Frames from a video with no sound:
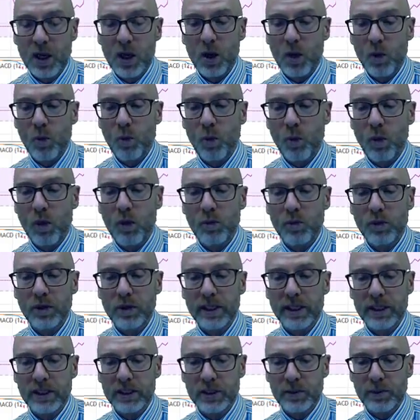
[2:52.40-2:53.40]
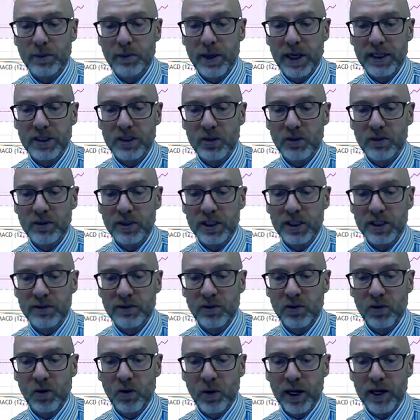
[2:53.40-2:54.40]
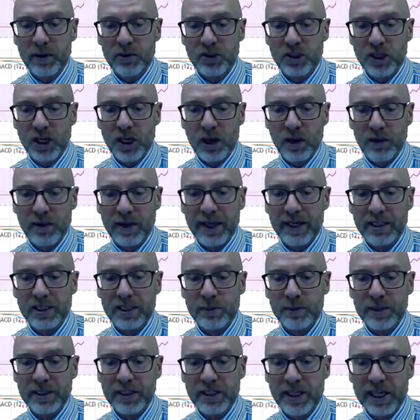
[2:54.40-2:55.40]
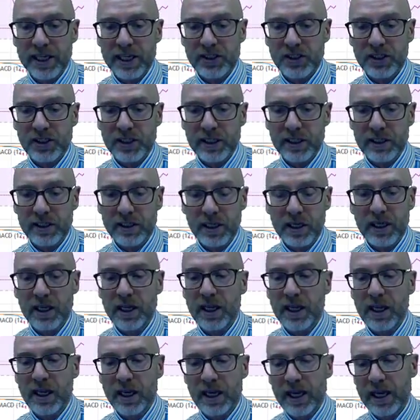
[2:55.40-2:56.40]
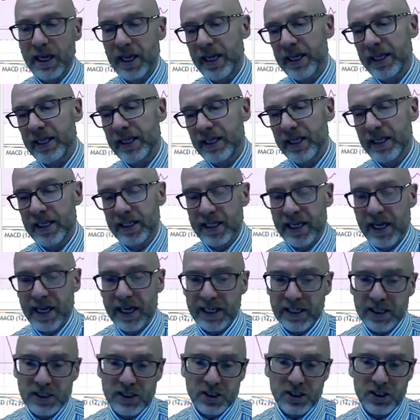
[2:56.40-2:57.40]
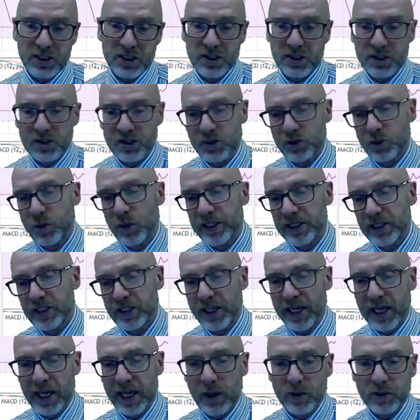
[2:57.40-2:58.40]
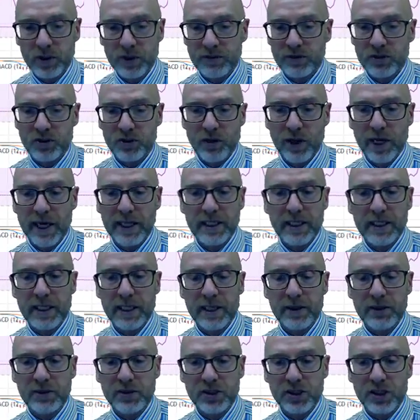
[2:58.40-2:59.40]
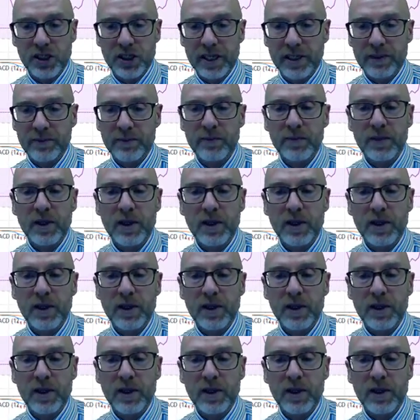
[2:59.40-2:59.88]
One would expect on this 4 hour chart that to be tested in the next 20 hours of trading, I would say.